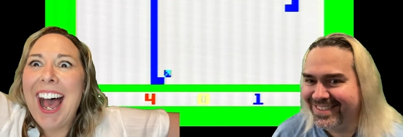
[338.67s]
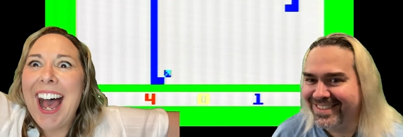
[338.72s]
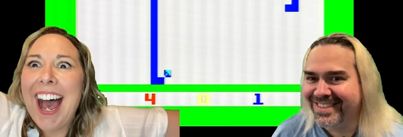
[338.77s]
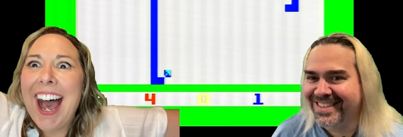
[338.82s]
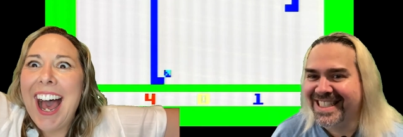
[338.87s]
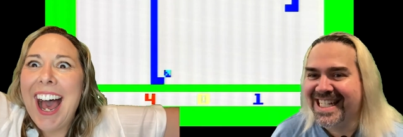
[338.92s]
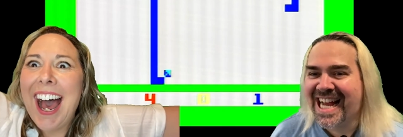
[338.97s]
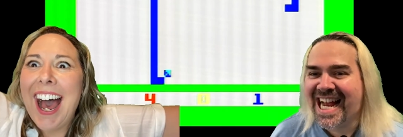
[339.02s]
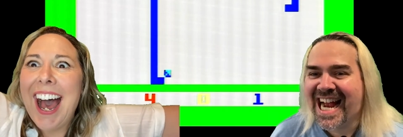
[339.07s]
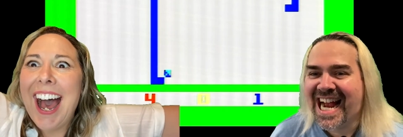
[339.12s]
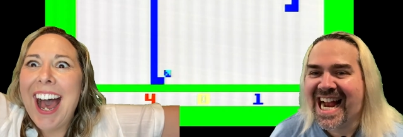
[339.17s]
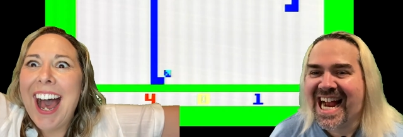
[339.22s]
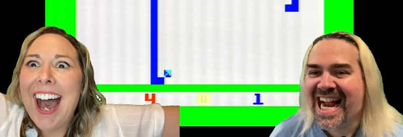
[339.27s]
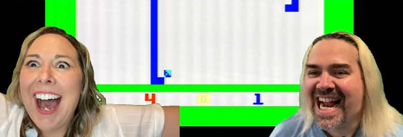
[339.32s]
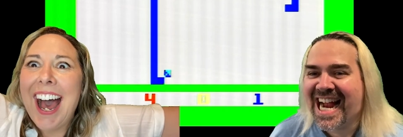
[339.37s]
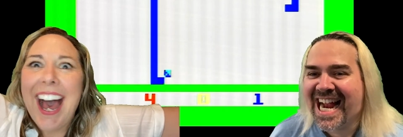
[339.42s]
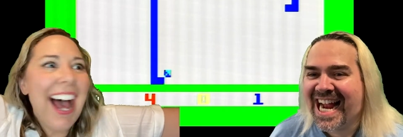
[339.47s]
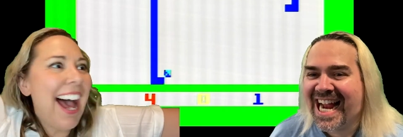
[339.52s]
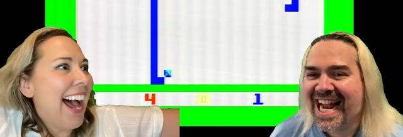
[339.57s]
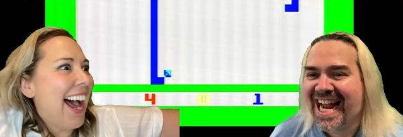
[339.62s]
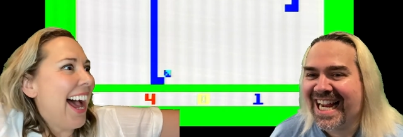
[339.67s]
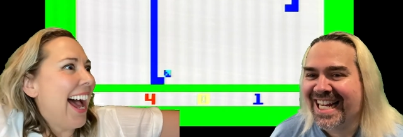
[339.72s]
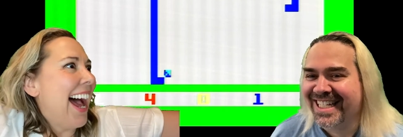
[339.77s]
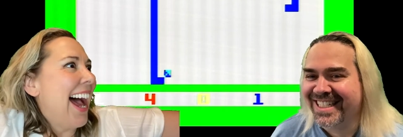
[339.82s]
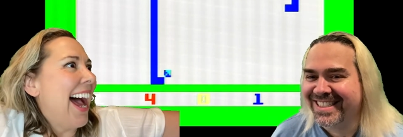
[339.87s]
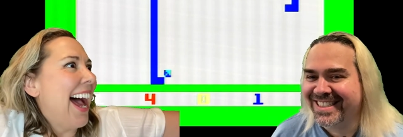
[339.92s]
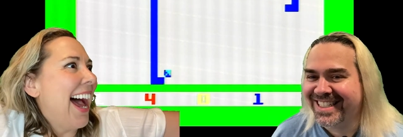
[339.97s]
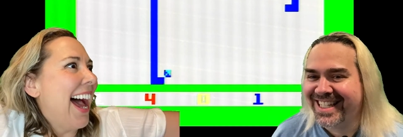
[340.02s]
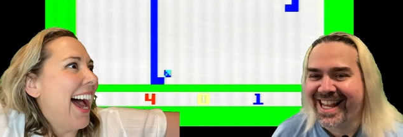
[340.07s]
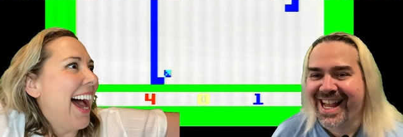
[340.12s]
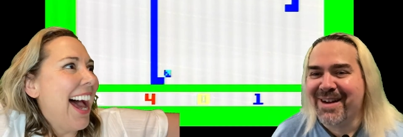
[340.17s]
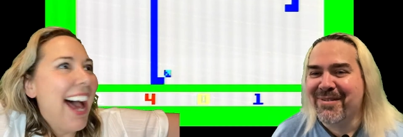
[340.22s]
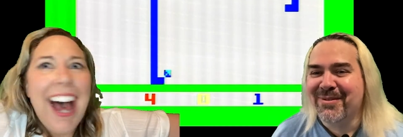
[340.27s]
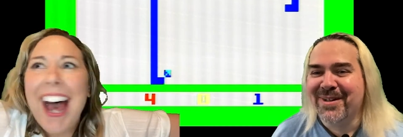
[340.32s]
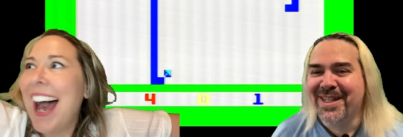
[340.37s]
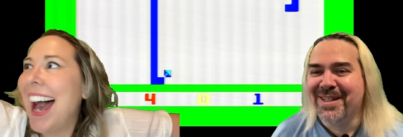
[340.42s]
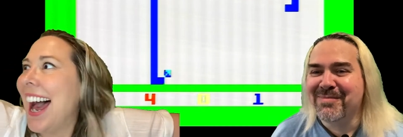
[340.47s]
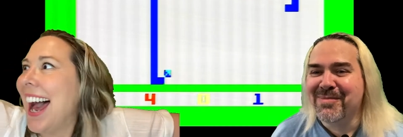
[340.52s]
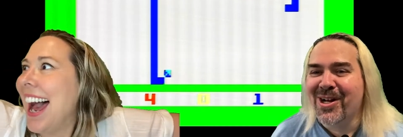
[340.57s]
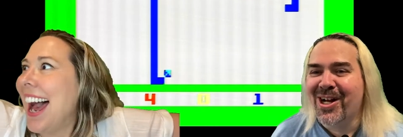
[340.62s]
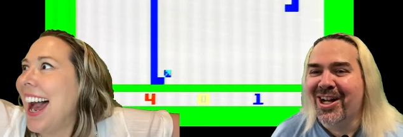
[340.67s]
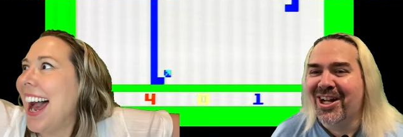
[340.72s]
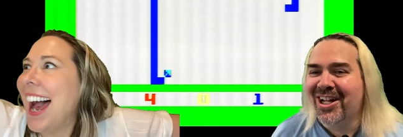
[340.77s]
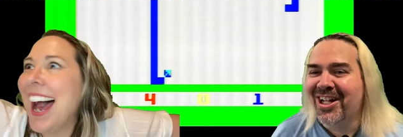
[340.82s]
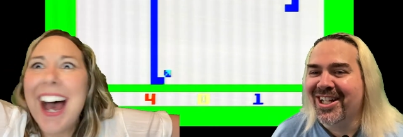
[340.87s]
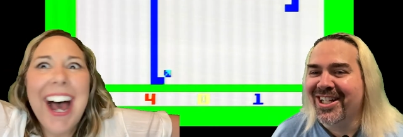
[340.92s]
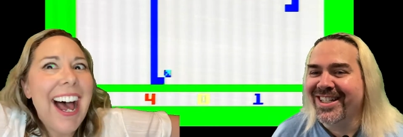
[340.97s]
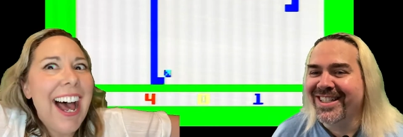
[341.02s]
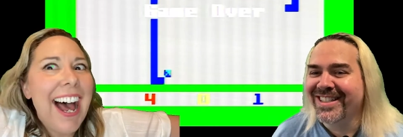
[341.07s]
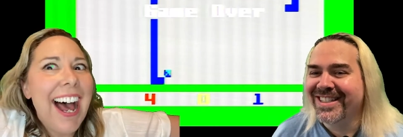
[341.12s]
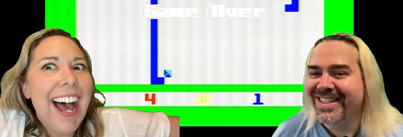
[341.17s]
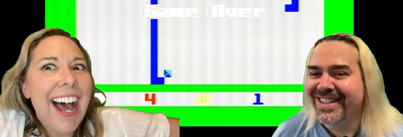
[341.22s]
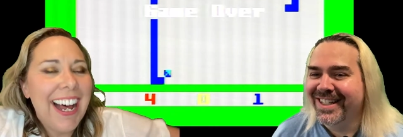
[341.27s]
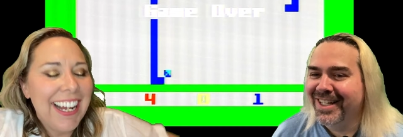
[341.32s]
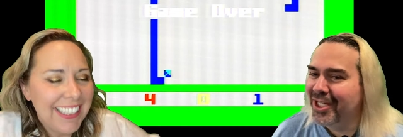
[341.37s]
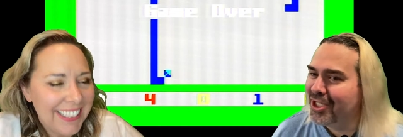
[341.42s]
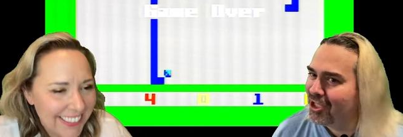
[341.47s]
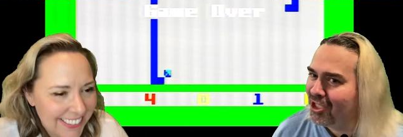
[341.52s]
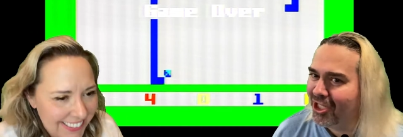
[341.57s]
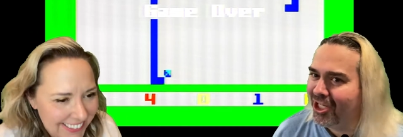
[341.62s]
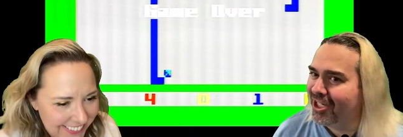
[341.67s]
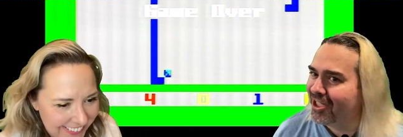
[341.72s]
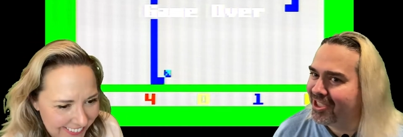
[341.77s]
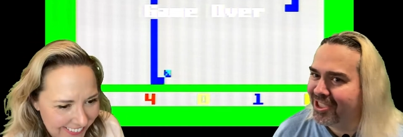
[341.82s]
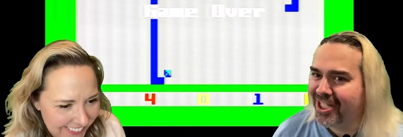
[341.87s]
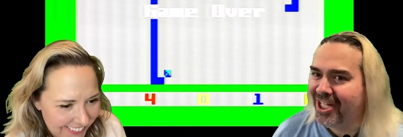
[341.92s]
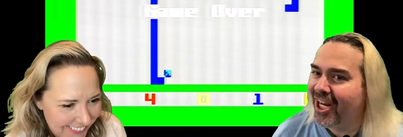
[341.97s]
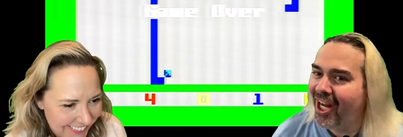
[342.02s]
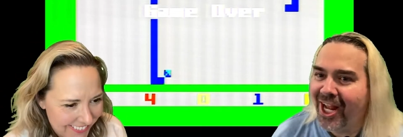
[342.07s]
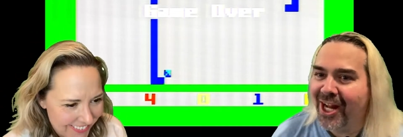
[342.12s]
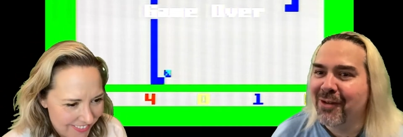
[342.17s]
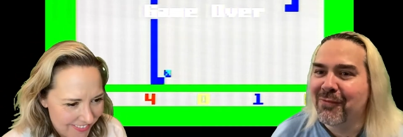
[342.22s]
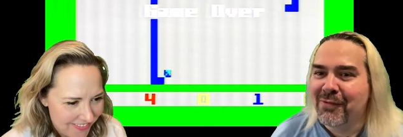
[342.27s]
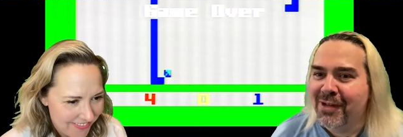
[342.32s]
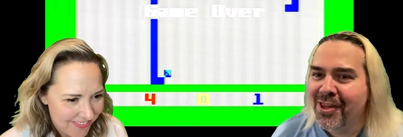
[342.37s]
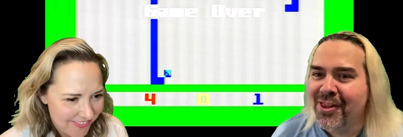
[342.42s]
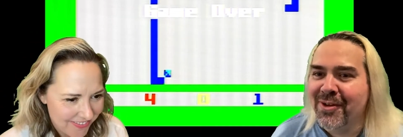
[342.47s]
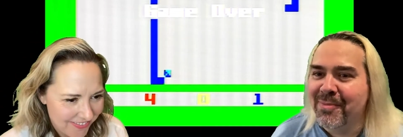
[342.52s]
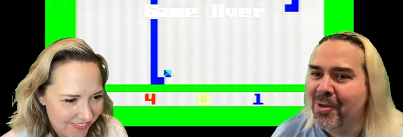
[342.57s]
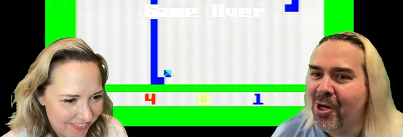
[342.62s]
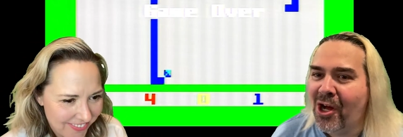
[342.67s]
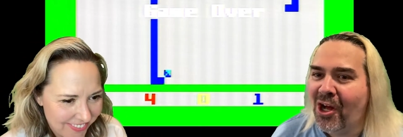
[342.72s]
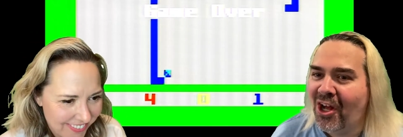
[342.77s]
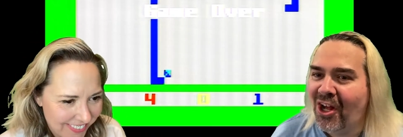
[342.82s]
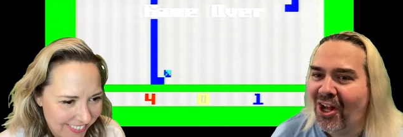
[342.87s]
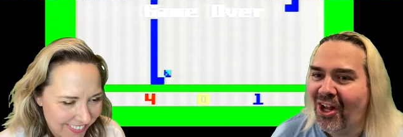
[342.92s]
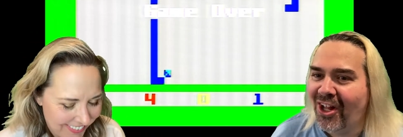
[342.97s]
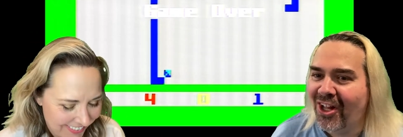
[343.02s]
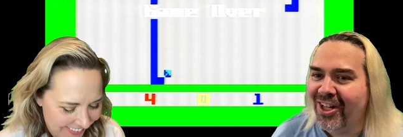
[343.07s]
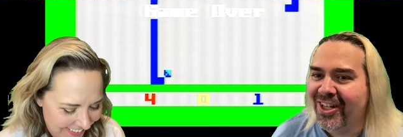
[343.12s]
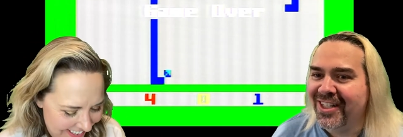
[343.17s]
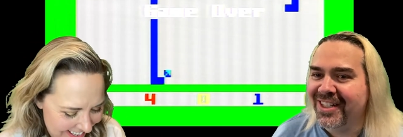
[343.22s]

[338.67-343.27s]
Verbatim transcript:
Speaker 1: ah, can't win them all. You can't win them all.